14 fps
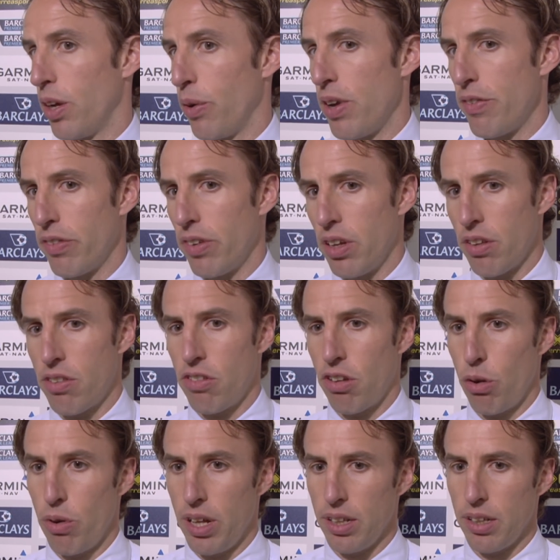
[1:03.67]
You know, even at
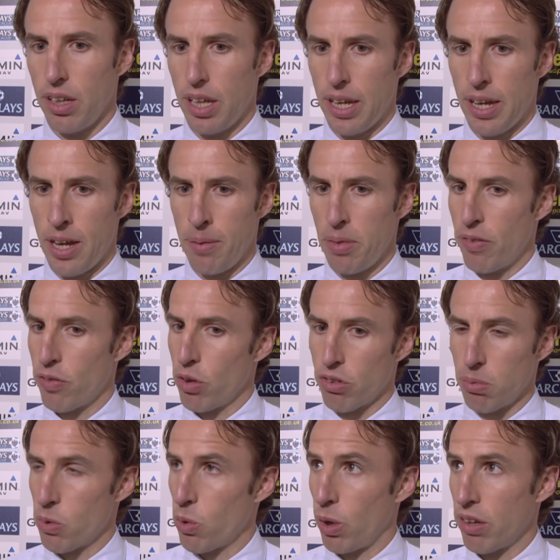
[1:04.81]
2-0, they've got
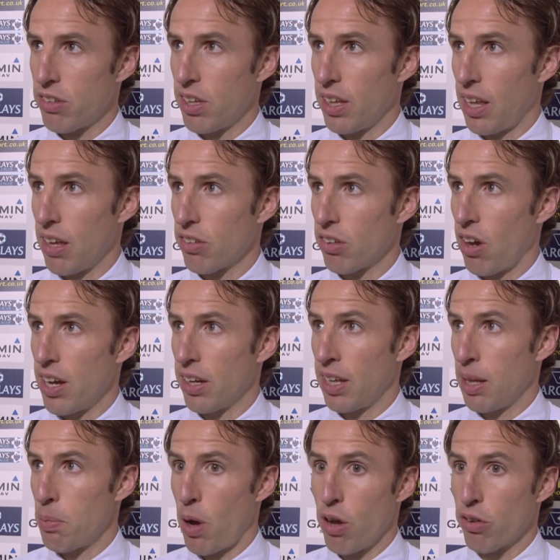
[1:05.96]
some quality in their side,
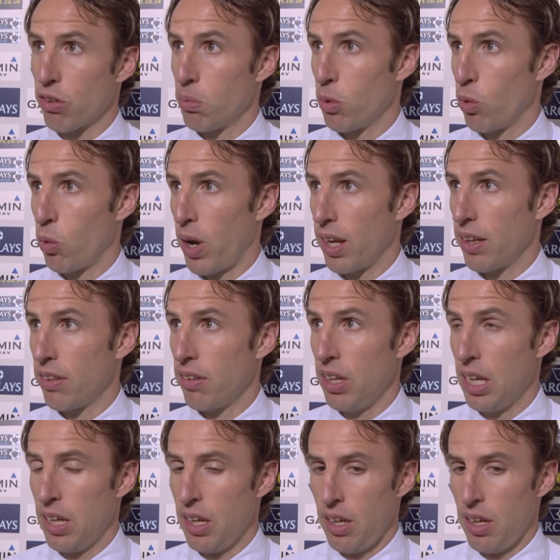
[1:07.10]
and they passed the ball well, and,